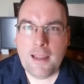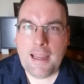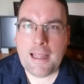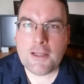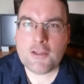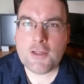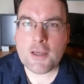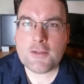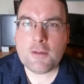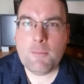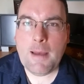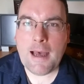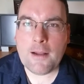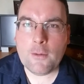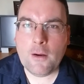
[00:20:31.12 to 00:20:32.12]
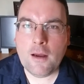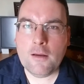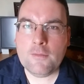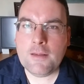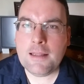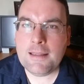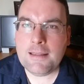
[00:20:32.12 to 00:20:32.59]
It's just a matter
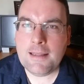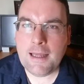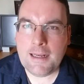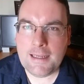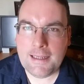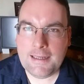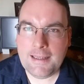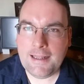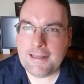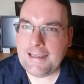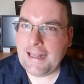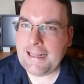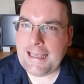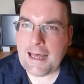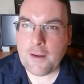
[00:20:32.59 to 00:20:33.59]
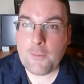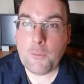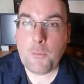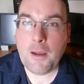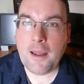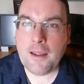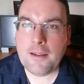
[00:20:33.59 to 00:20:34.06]
of letting it in, getting out of the
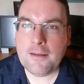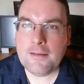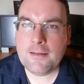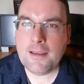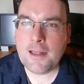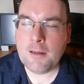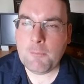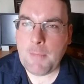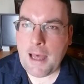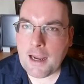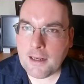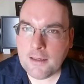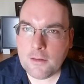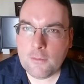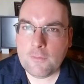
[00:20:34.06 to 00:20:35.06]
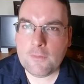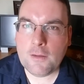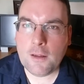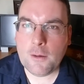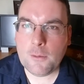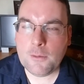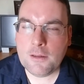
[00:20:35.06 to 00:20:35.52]
way, getting back into the
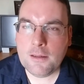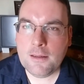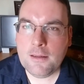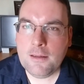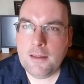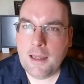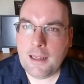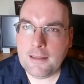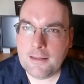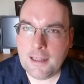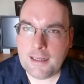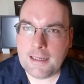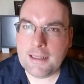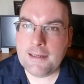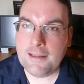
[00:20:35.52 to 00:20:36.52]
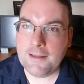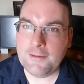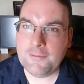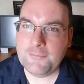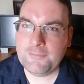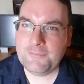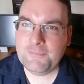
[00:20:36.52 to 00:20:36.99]
flow, and letting it
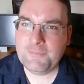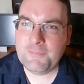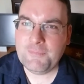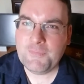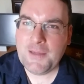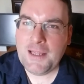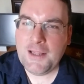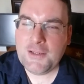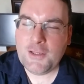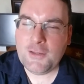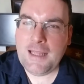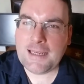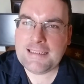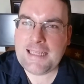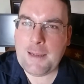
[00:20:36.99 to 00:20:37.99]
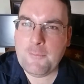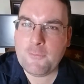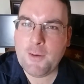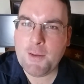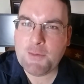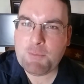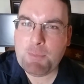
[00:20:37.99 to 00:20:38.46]
in. Till next time,
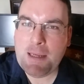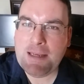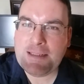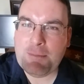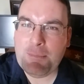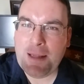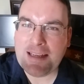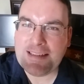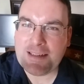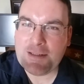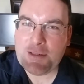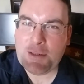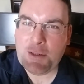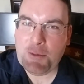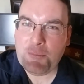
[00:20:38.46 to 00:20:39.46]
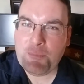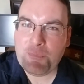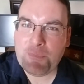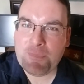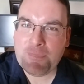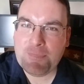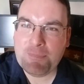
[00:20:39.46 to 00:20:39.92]
friends, peace and blessings to you.
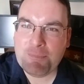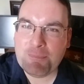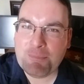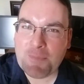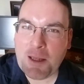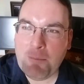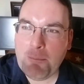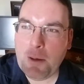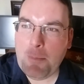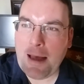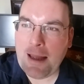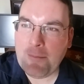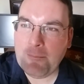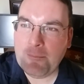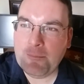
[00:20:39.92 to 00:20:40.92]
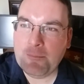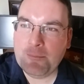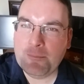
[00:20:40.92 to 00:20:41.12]
Bye-bye.